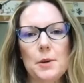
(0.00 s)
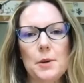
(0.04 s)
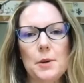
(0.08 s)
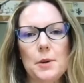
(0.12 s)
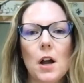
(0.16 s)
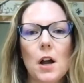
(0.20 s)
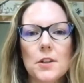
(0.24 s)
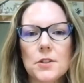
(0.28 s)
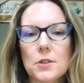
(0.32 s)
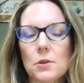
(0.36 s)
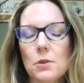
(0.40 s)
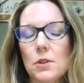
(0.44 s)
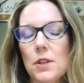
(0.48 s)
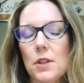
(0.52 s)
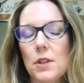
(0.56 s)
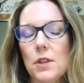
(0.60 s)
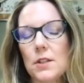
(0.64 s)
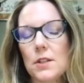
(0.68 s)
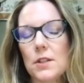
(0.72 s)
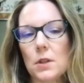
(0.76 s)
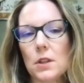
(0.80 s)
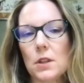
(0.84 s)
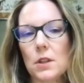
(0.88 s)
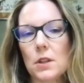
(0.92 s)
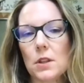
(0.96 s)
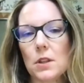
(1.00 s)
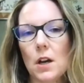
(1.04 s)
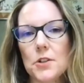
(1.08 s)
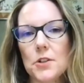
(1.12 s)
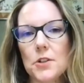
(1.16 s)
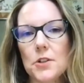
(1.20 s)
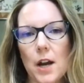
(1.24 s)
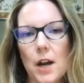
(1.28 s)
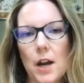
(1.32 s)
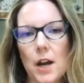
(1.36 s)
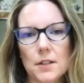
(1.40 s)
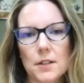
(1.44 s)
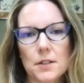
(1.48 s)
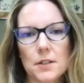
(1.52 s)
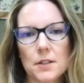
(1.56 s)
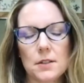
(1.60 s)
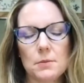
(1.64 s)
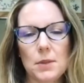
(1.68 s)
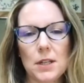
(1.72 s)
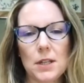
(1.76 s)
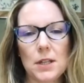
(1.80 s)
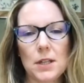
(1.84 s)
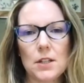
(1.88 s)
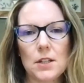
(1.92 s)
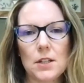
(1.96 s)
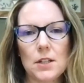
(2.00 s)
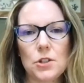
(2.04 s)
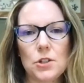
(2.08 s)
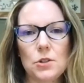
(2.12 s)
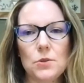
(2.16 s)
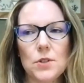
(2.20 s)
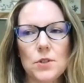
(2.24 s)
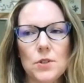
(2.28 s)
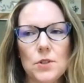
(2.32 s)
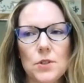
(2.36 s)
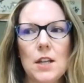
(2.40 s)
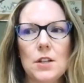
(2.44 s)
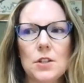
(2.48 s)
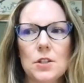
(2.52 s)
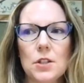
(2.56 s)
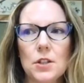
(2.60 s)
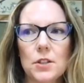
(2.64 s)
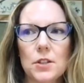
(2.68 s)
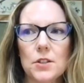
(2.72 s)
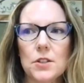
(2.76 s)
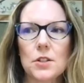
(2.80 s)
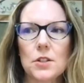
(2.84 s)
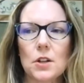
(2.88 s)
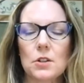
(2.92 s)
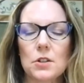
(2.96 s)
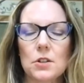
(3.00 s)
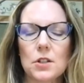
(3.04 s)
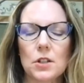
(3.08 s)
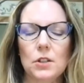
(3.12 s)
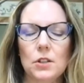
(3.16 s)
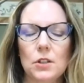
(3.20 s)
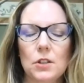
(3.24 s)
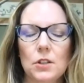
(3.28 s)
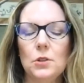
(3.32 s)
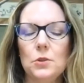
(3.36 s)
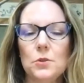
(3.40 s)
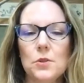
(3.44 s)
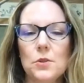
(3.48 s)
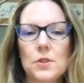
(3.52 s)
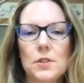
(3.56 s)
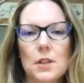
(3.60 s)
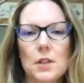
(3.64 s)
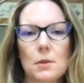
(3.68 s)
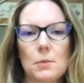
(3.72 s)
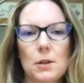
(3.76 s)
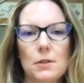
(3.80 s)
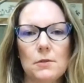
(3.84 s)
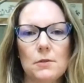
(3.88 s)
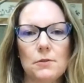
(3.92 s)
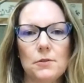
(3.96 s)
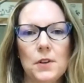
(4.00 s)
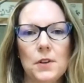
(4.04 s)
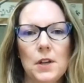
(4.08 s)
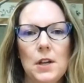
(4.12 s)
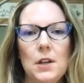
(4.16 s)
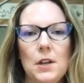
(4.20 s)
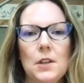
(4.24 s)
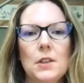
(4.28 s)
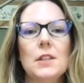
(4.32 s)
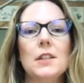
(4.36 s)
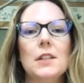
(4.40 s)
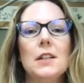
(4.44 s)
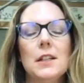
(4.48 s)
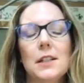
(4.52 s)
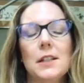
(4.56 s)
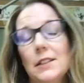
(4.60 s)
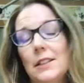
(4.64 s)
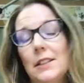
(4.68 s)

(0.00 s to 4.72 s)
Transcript: are also things with contrast because you tend to start to lose some of the